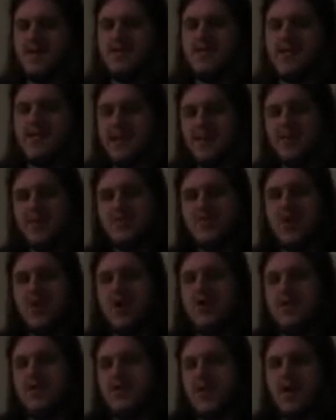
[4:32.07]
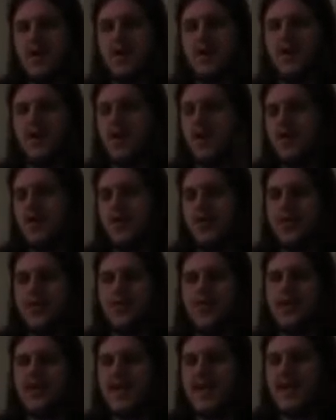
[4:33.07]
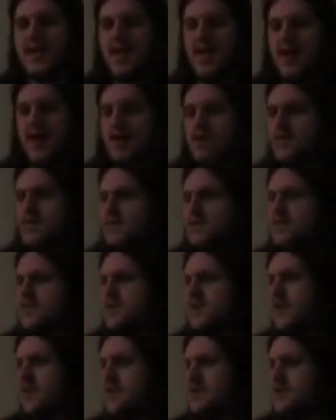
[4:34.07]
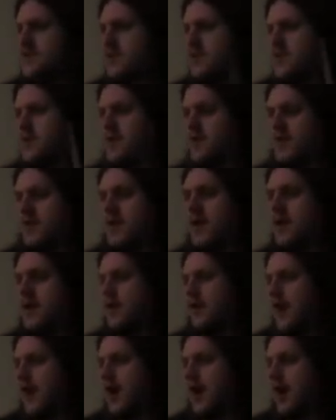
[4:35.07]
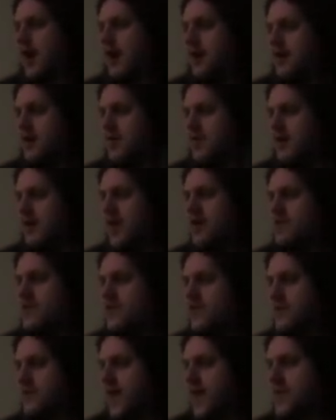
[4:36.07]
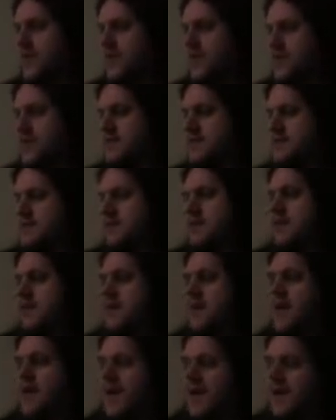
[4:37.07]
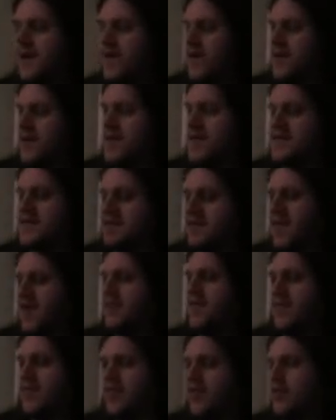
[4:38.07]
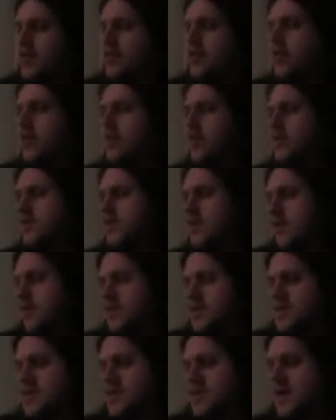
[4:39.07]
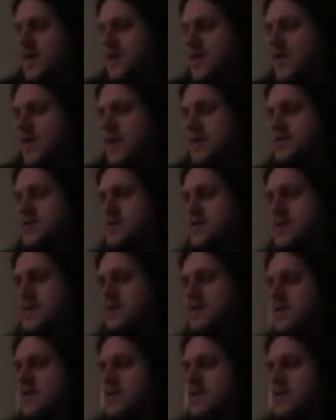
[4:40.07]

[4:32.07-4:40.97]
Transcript: that puts all of our 3, all of those snare hits are going to be on our natural backbeats, and then basically every 3rd quarter note we're just hitting the ride. So.